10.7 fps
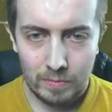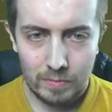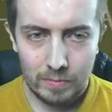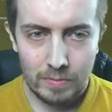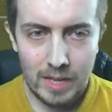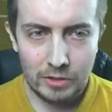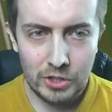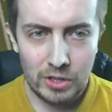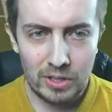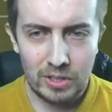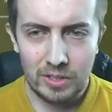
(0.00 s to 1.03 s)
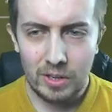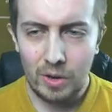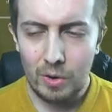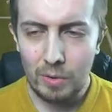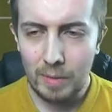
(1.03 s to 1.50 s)
Nelson! Oh
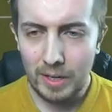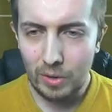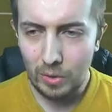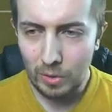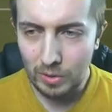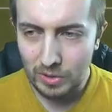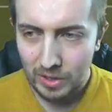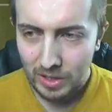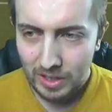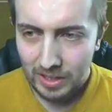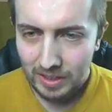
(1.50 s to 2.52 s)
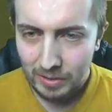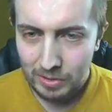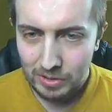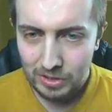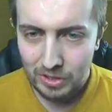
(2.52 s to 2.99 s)
my god. That was
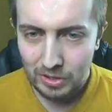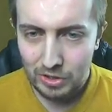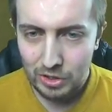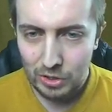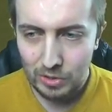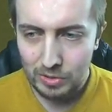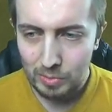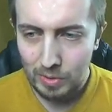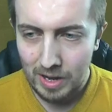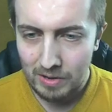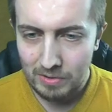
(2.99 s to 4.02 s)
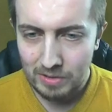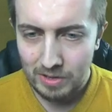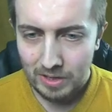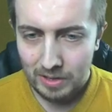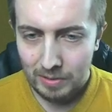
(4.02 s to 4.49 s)
such a good shot as well.
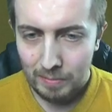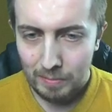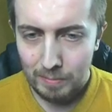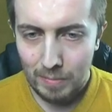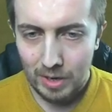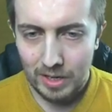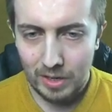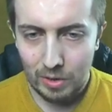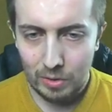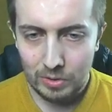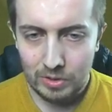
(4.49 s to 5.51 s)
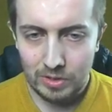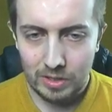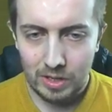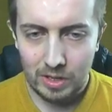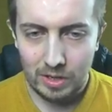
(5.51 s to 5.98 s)
My god.
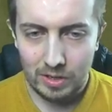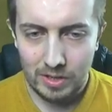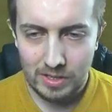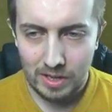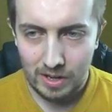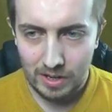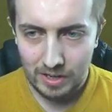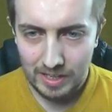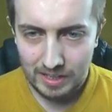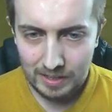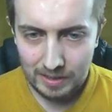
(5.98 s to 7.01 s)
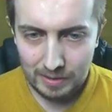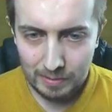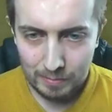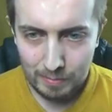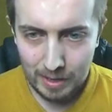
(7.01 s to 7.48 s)
Oh, this guy.
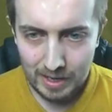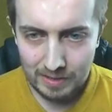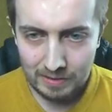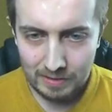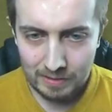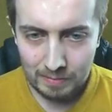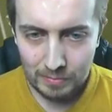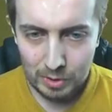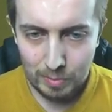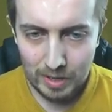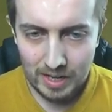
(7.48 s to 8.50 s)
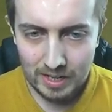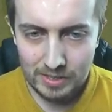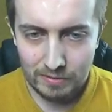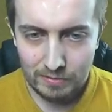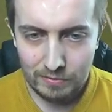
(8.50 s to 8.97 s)
Man. You're playing against
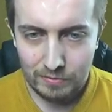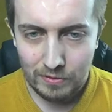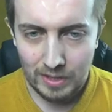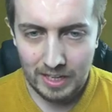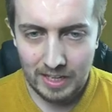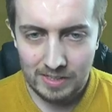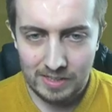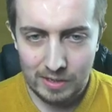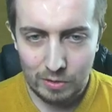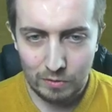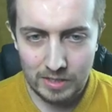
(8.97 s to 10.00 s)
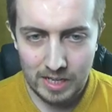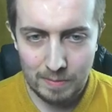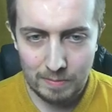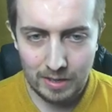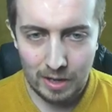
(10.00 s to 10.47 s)
a fucking silver team.
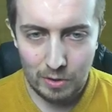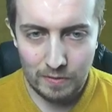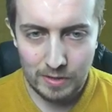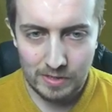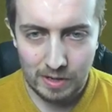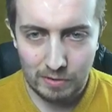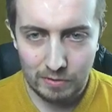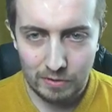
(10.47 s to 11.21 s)
Get over yourself.